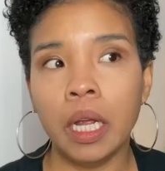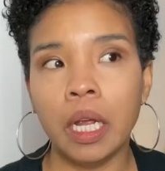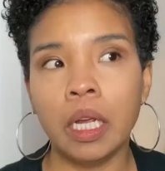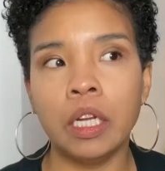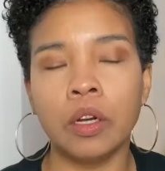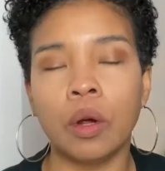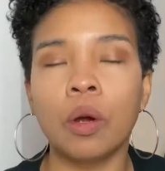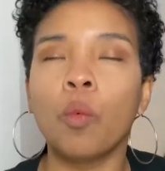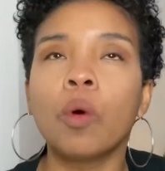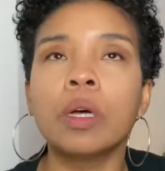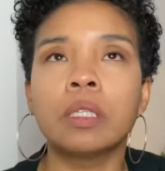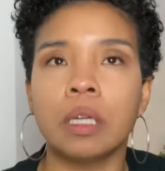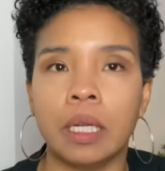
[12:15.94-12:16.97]
You know, it
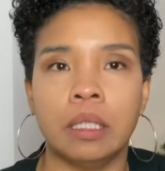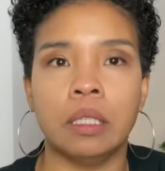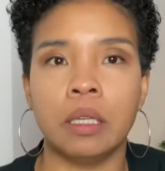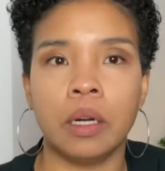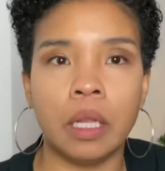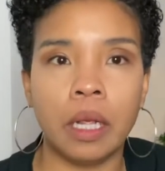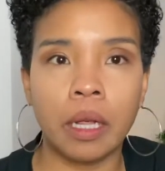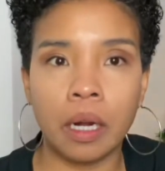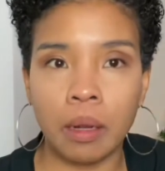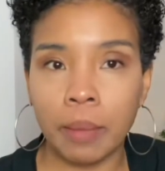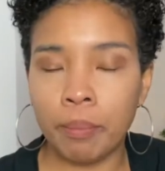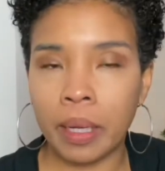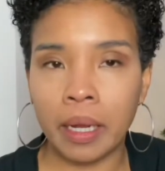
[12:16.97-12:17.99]
wasn't necessarily going
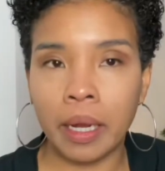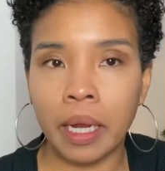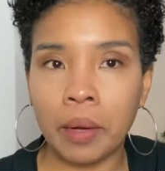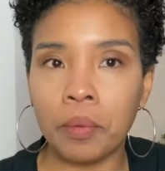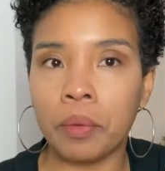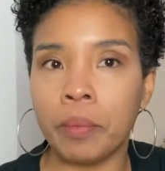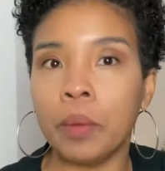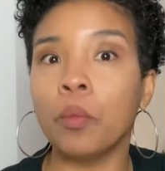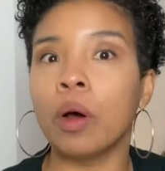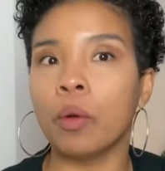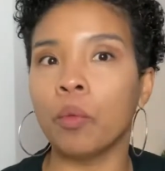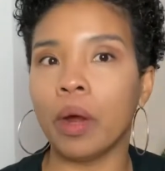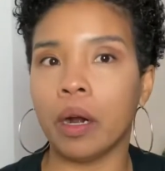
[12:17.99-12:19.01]
to be a hit with me
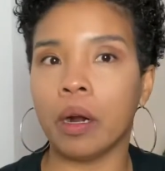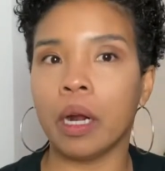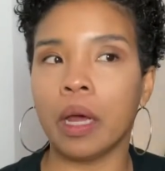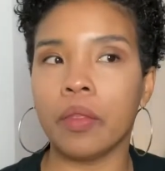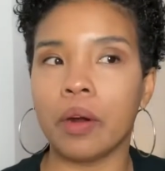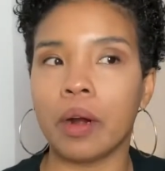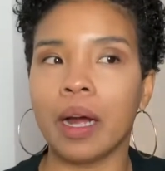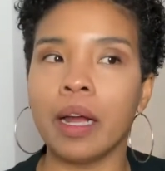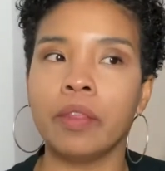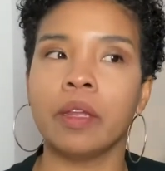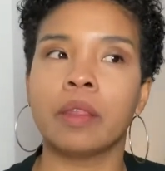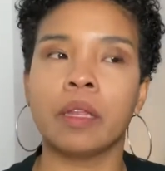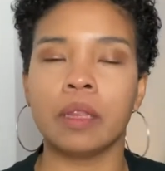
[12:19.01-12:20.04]
one way or another. I
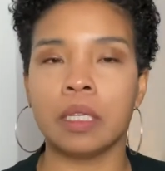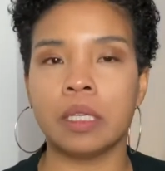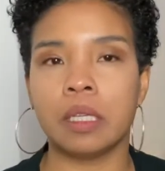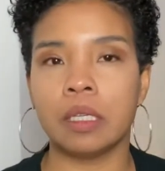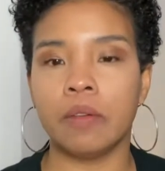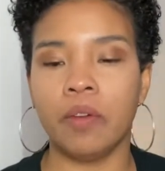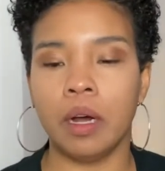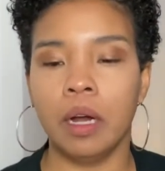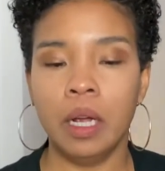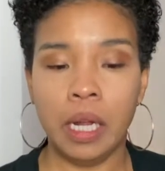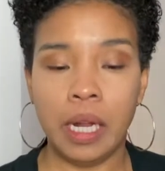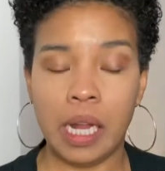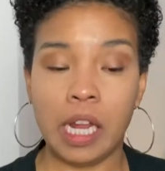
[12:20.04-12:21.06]
think that this is
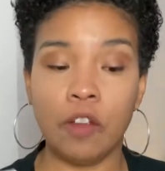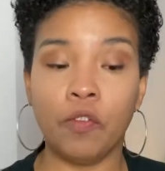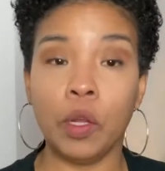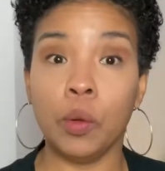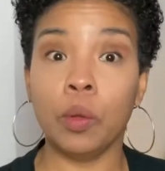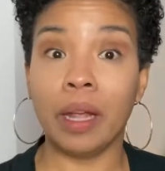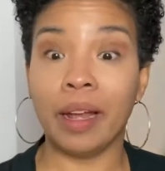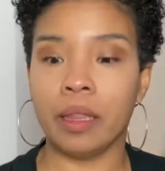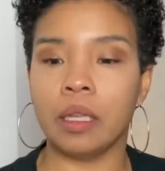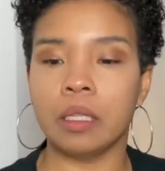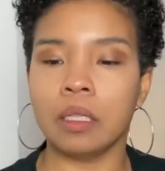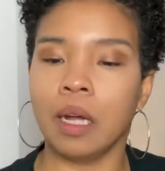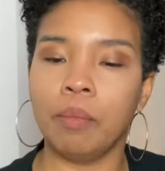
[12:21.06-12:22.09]
if you like
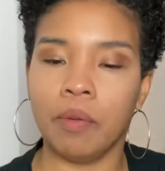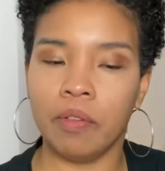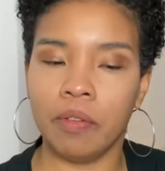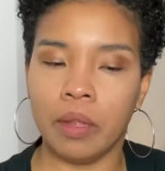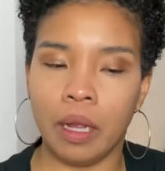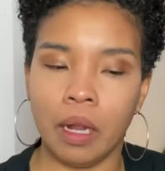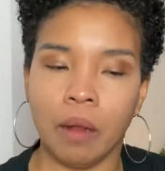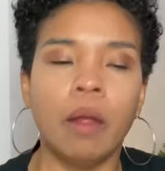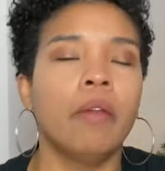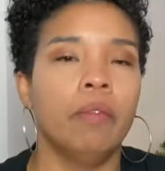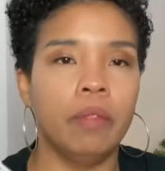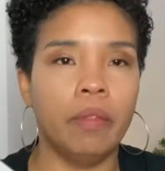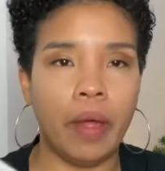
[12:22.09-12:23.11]
this type of thing,
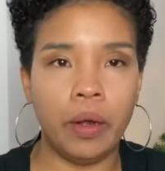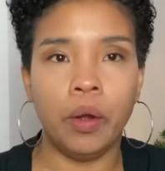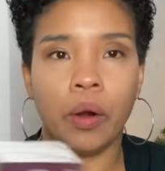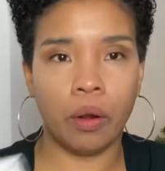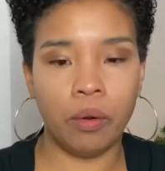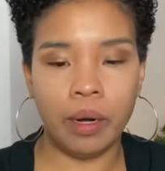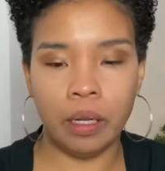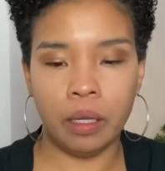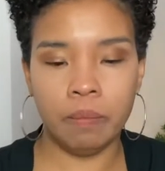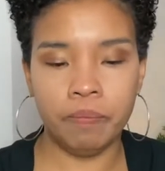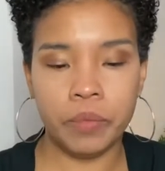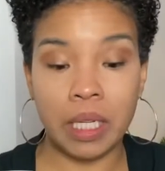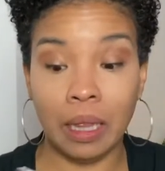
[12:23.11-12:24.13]
then you're
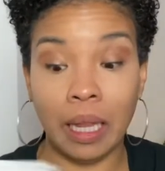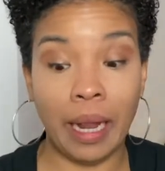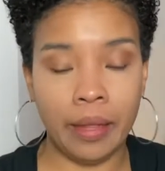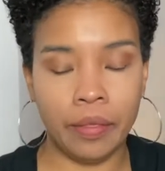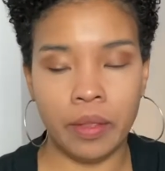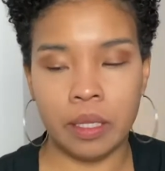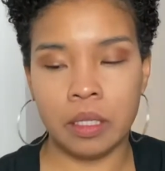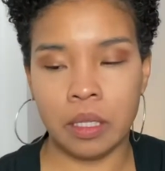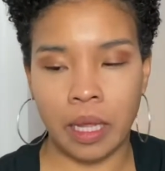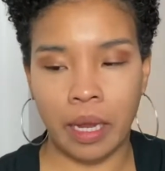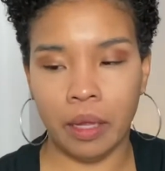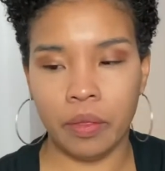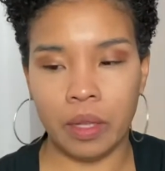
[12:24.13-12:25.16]
going to like
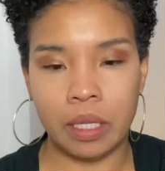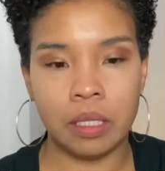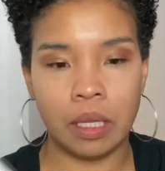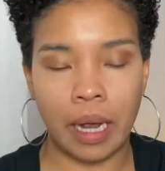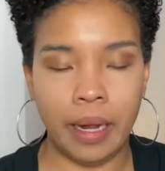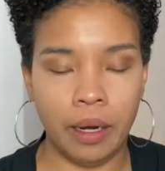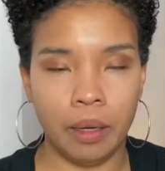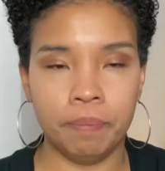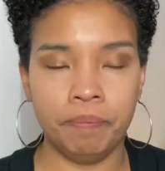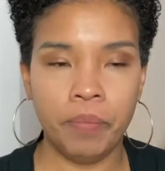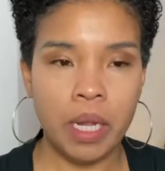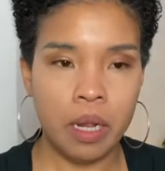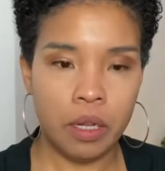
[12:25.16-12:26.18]
this item.
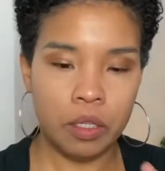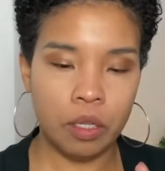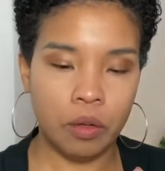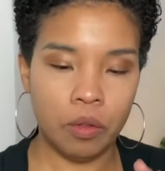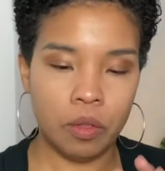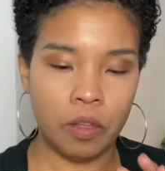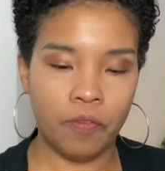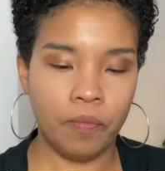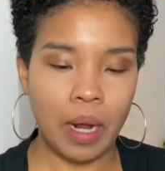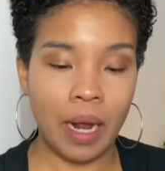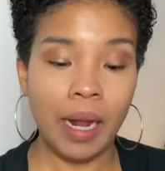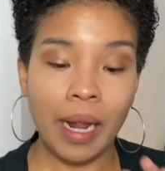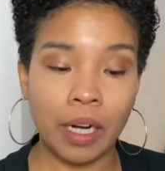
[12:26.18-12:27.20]
So
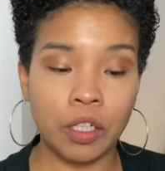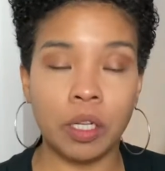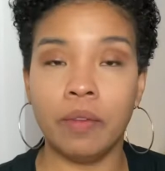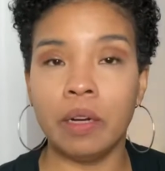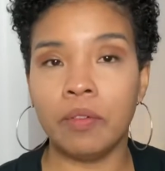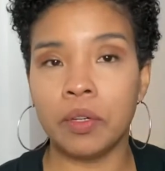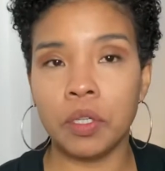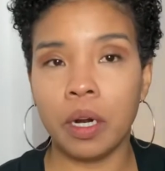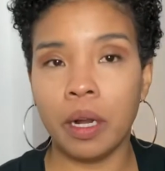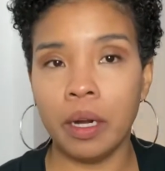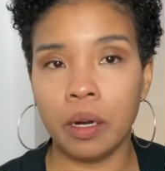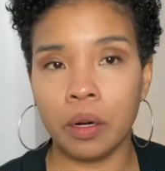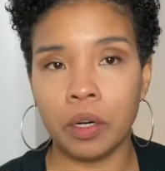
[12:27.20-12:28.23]
I actually have never
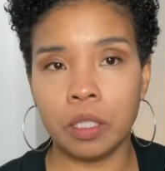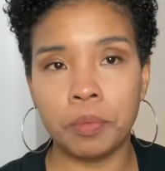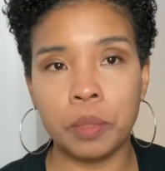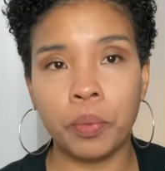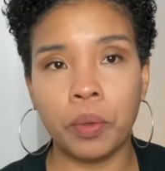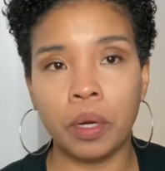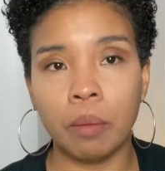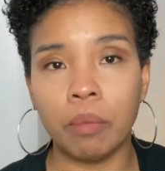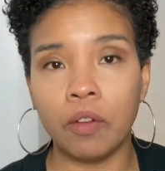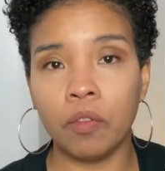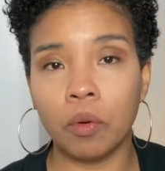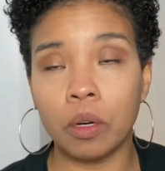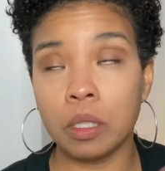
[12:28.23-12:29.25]
tried a Christmas pudding
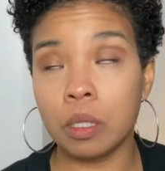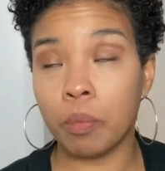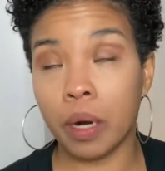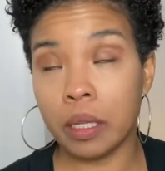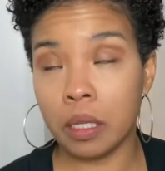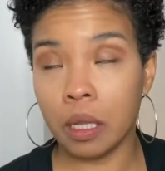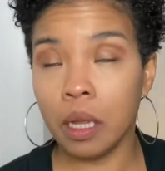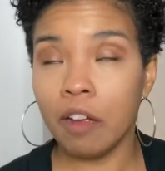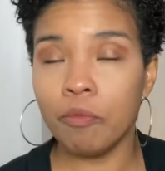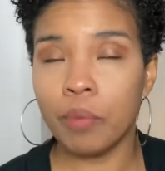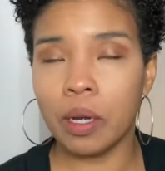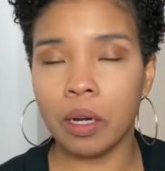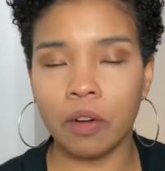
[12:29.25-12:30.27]
before. Surprisingly, I've
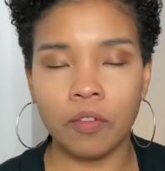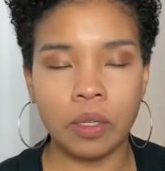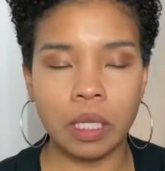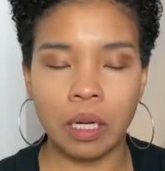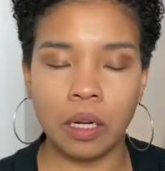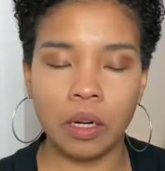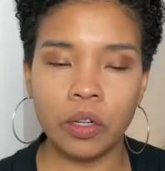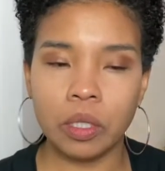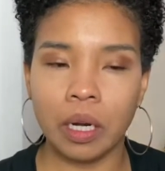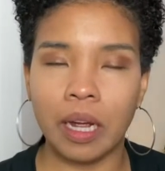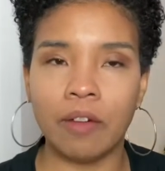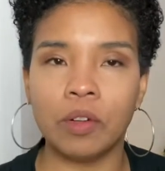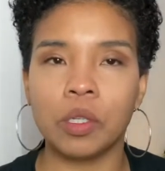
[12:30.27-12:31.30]
been here for 10 years and I
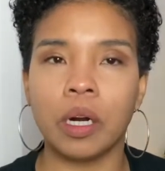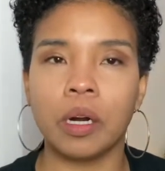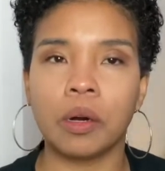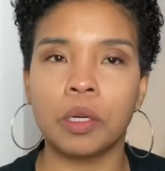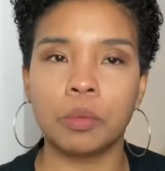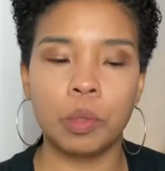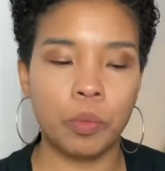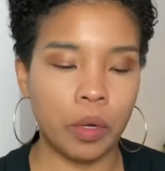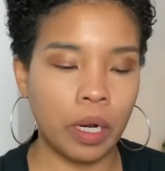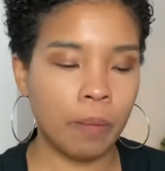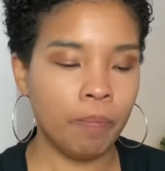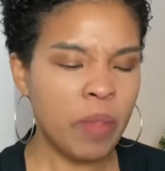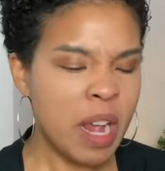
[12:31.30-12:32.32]
haven't tried a Christmas
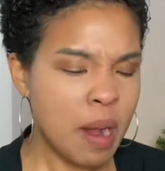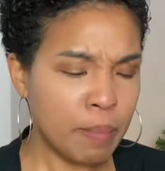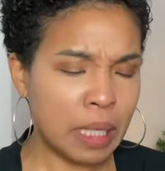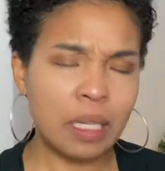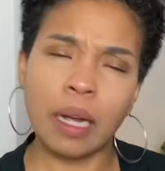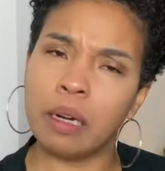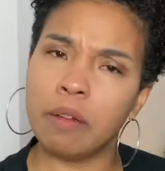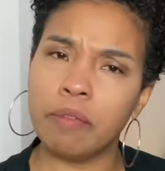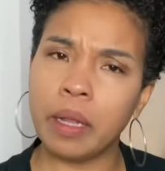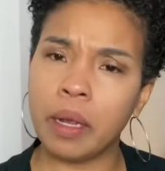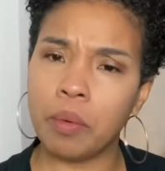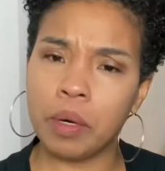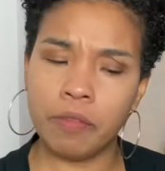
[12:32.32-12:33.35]
pudding, but it's kind of
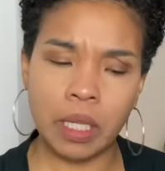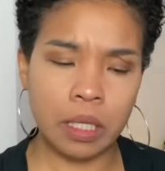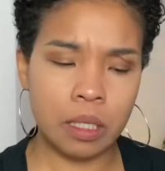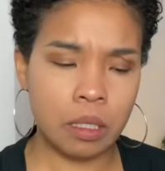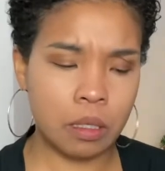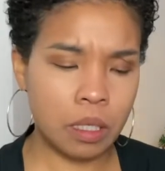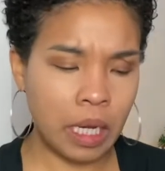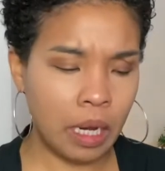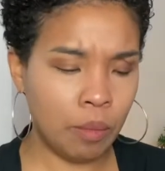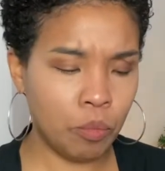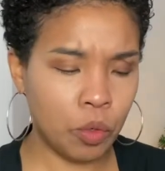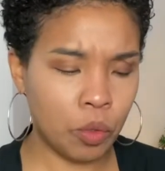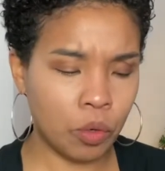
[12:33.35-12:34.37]
like one of these
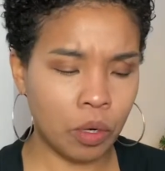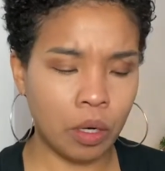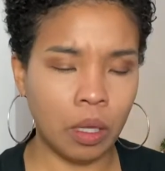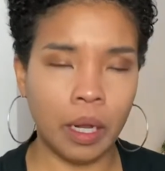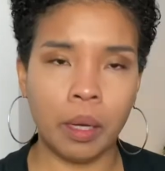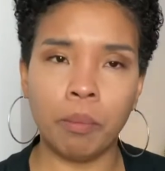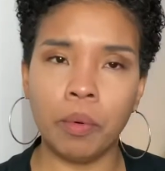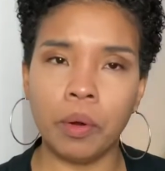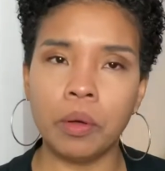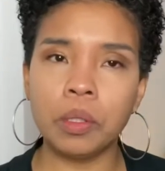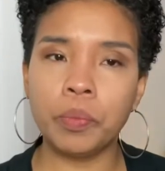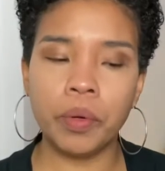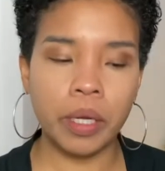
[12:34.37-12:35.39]
steamed or like
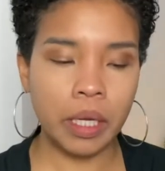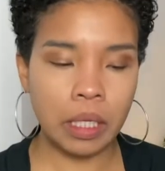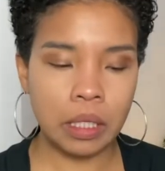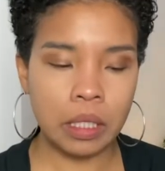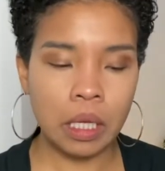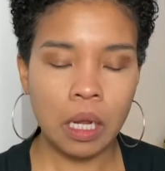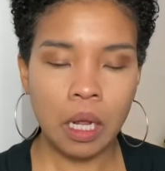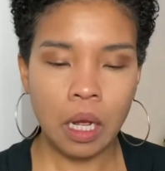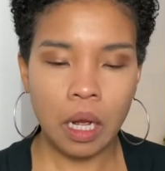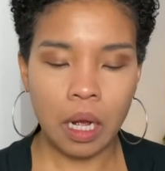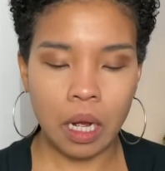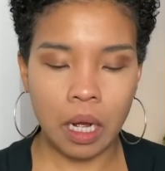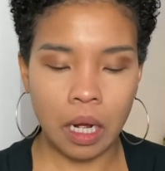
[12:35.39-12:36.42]
boiled puddings.
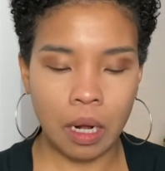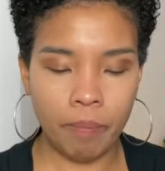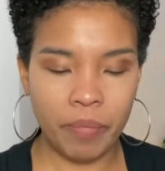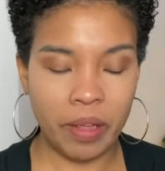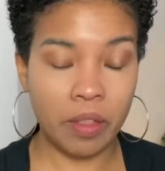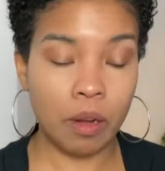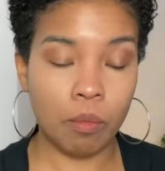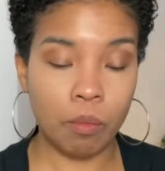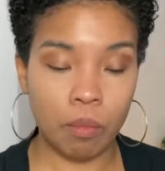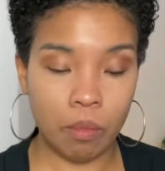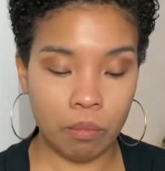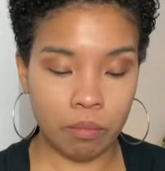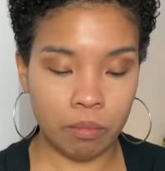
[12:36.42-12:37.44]
I think
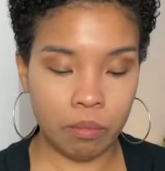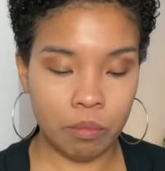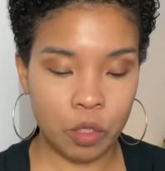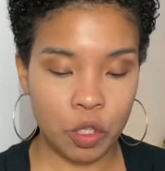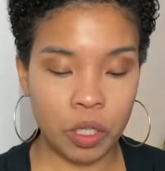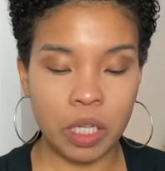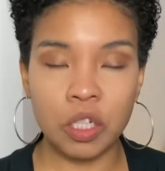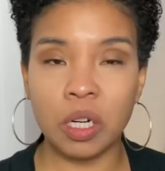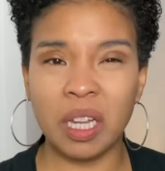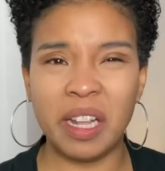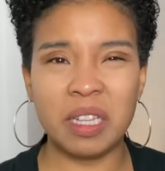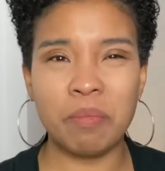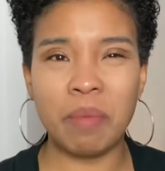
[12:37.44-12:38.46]

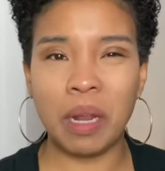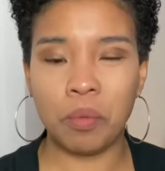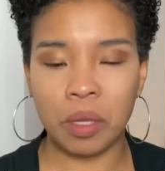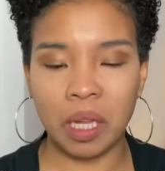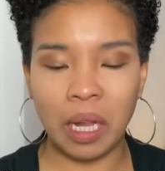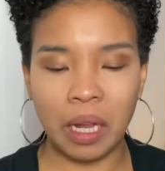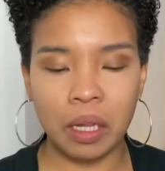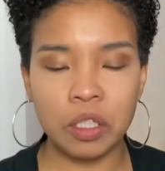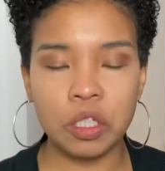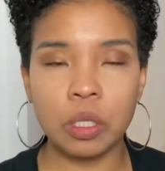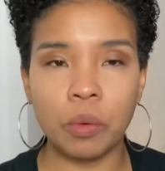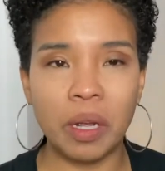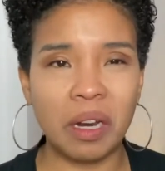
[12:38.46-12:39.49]
traditionally it's made with like
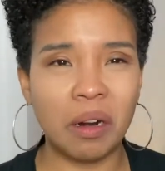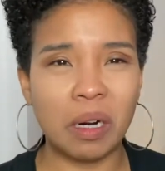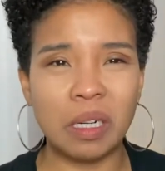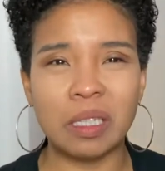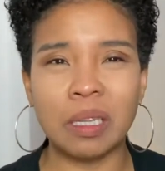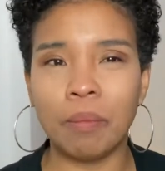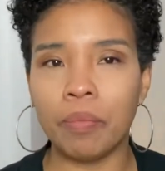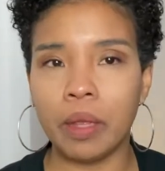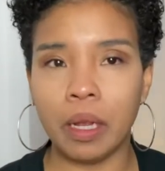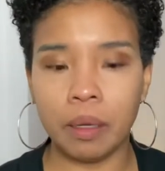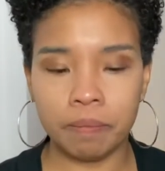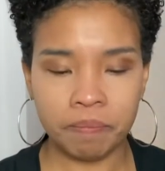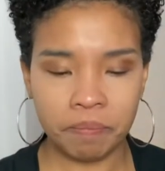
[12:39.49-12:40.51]
suet or
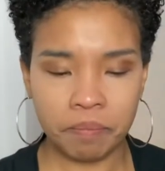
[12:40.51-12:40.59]
something.